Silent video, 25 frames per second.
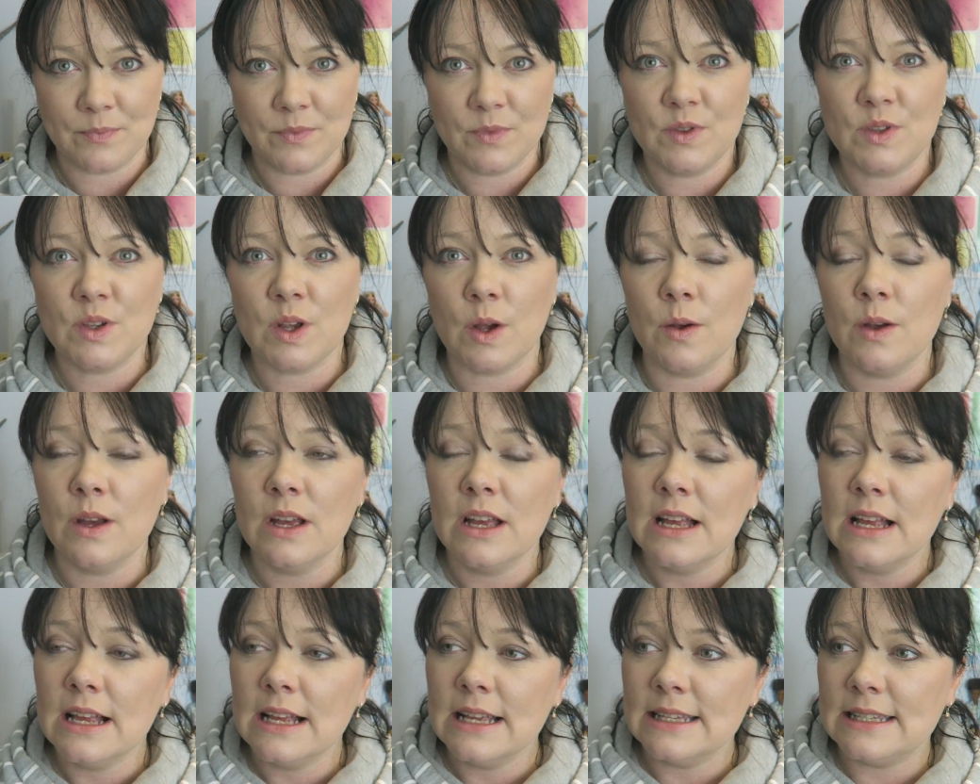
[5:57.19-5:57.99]
So
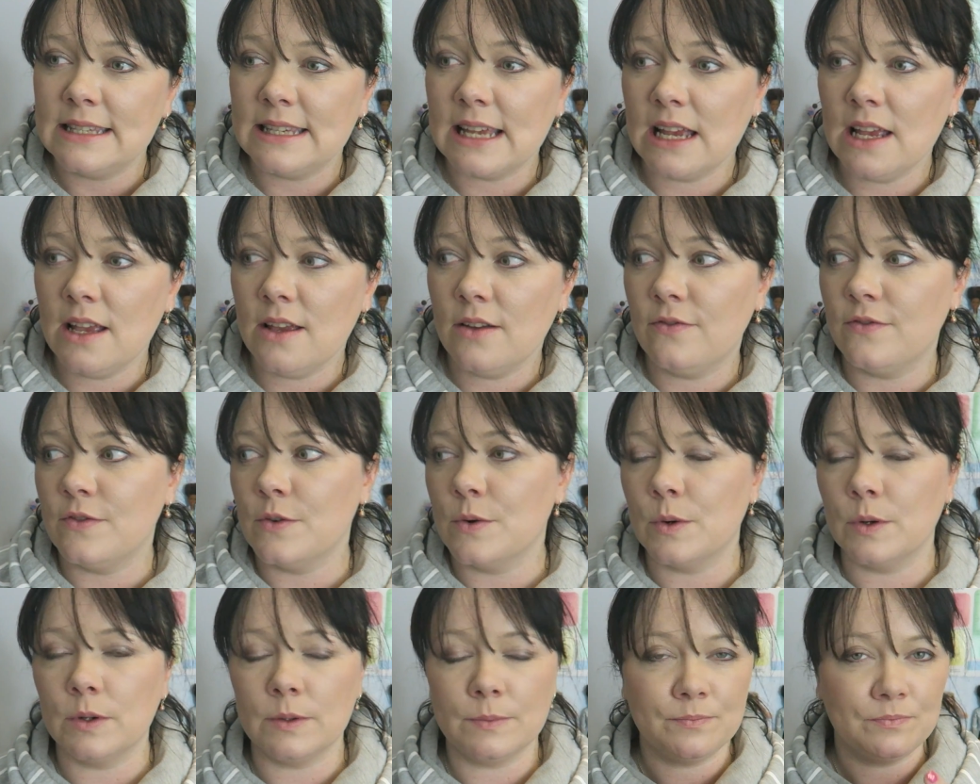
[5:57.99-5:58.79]
say
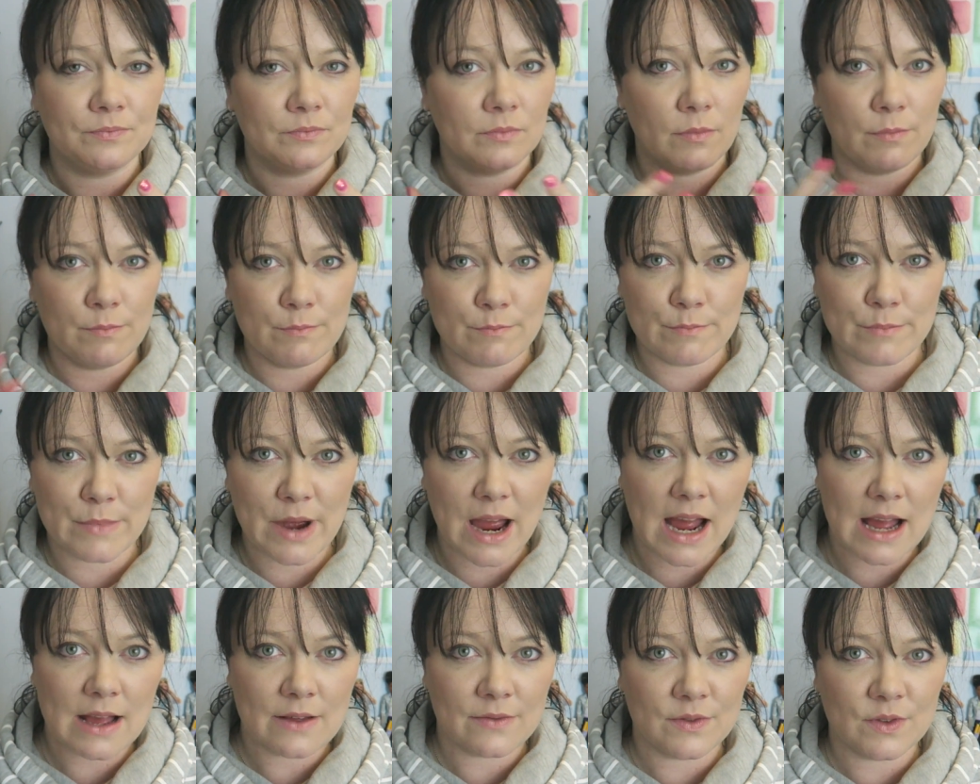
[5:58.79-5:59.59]
for
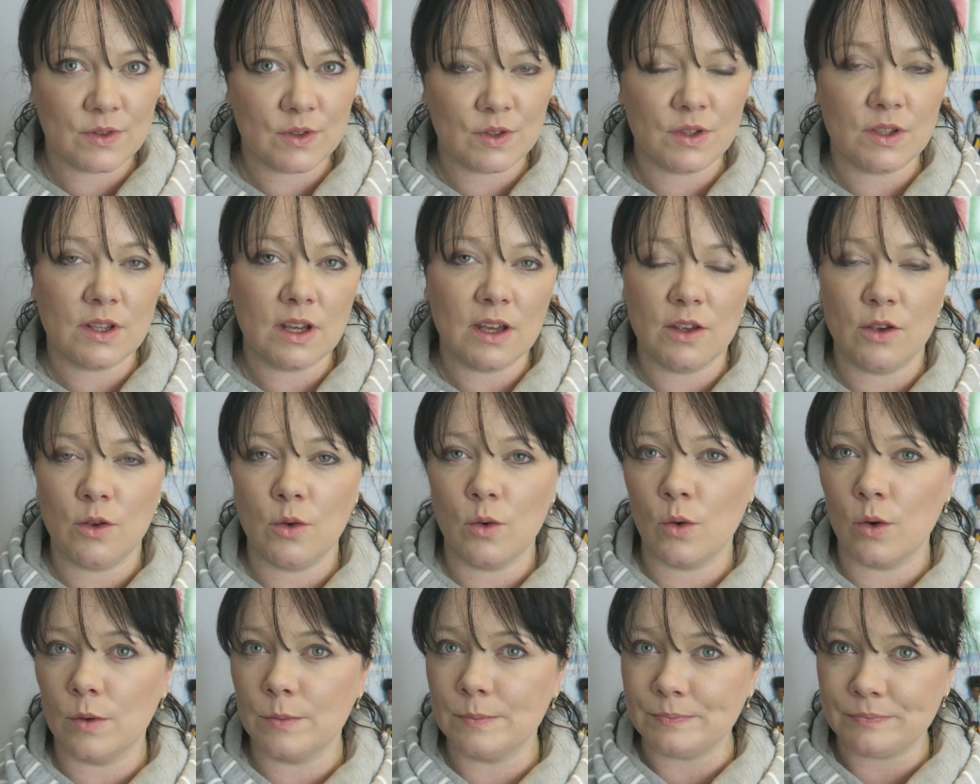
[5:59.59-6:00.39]
maths that
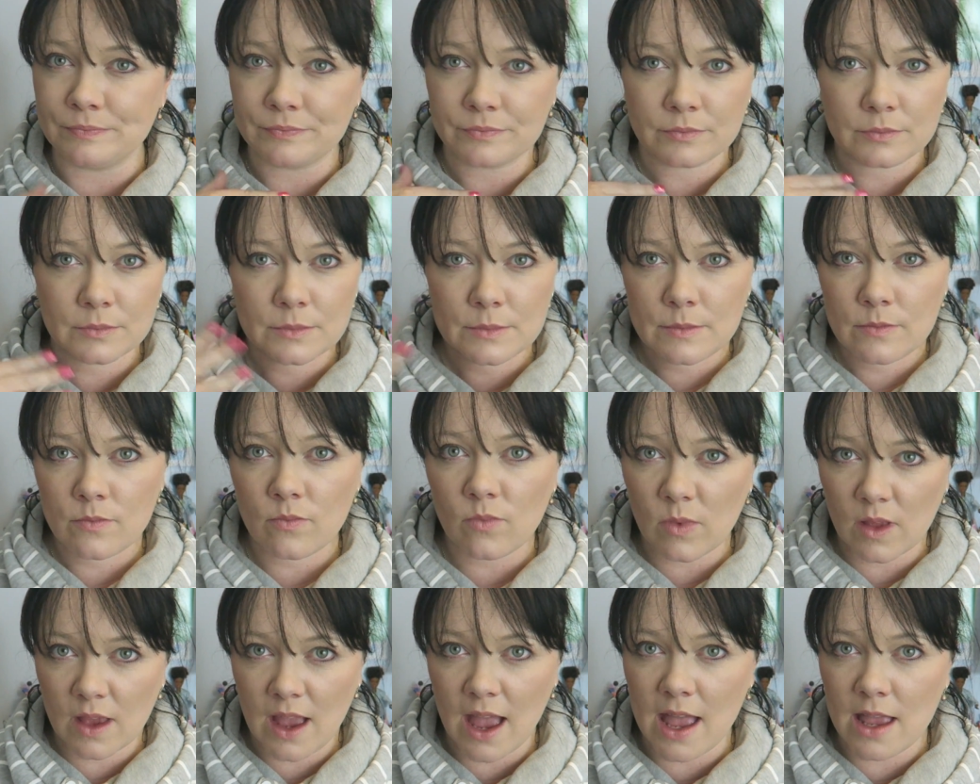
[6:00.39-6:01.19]
you're
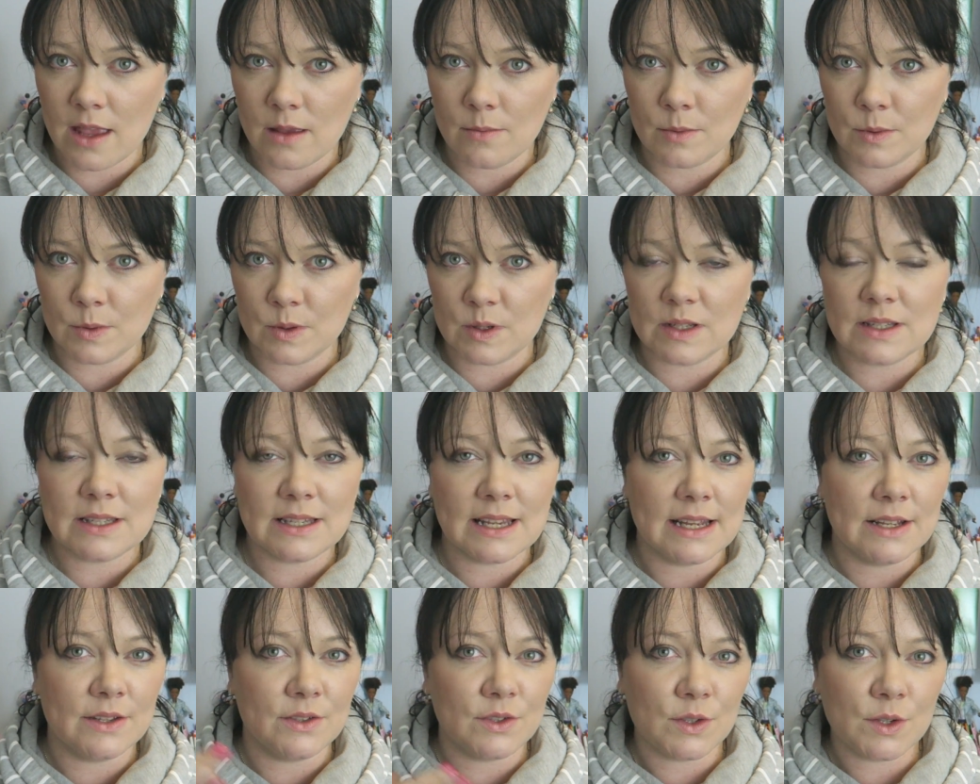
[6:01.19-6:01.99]
able to
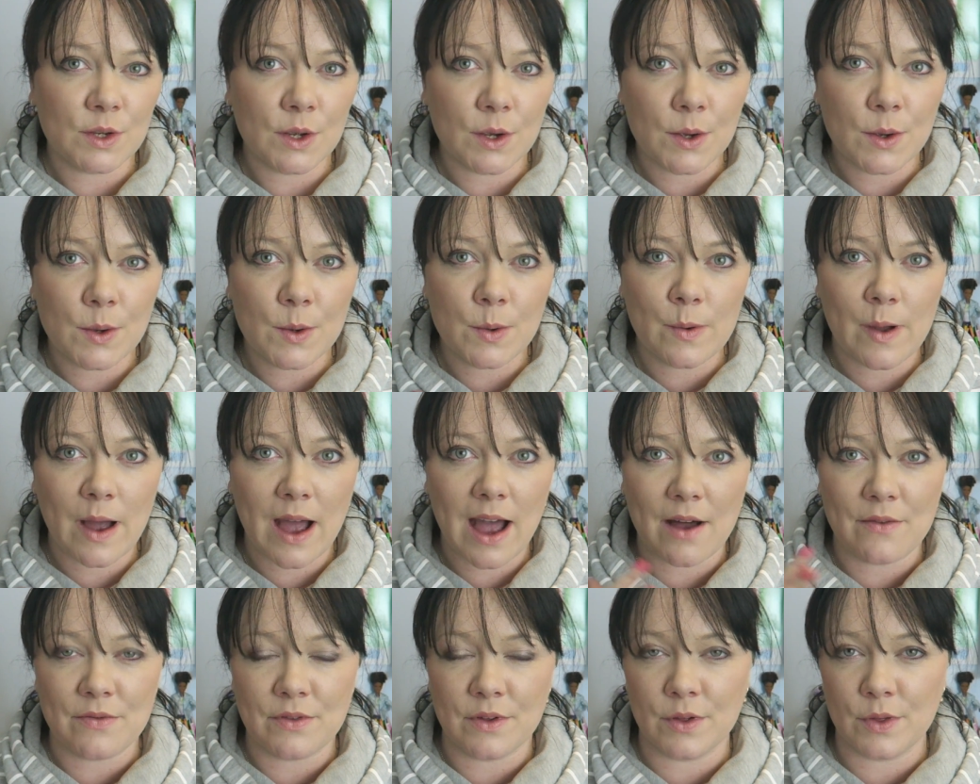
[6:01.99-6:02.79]
sit two
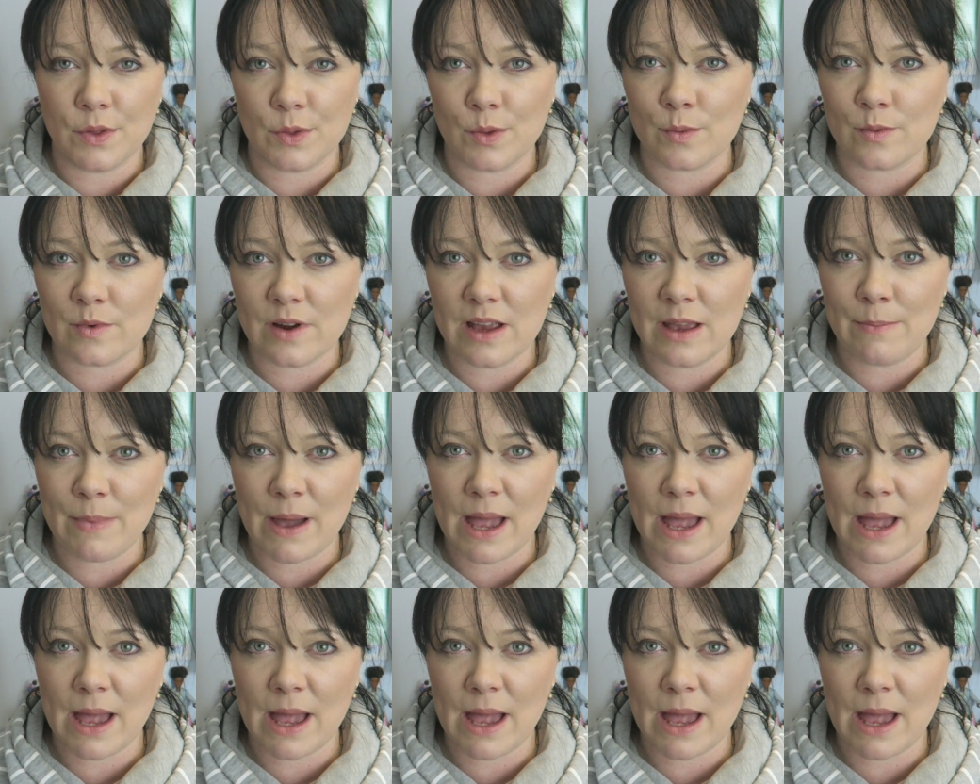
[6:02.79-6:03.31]
out of three